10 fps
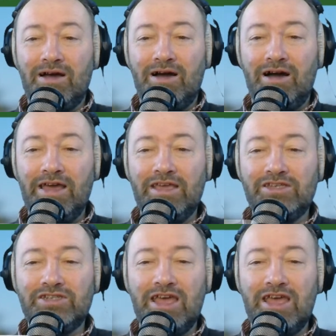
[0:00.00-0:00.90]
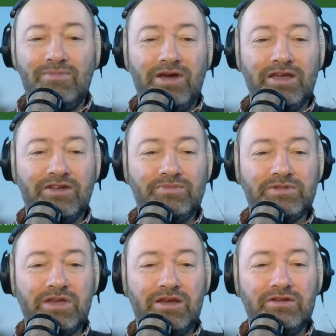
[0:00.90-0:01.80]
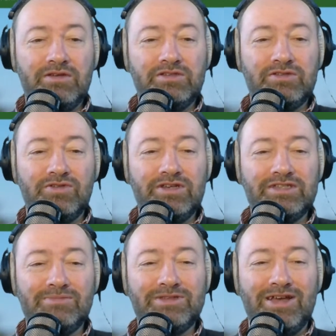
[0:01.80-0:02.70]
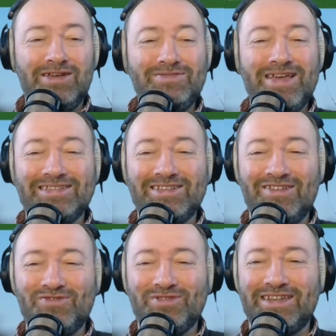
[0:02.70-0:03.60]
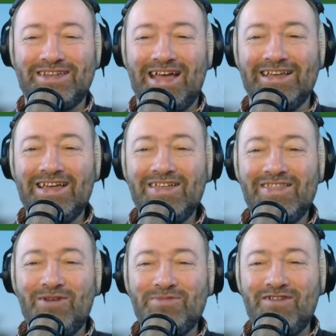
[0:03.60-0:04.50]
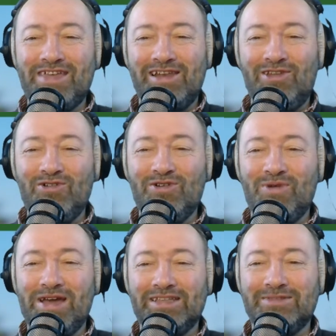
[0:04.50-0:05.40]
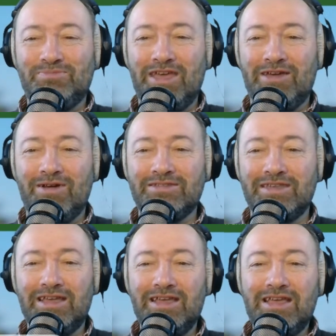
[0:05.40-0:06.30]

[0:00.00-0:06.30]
I share my crypto story sometime. Yes, looking forward to that, Hank. That'll be over that long-awaited beer, won't it?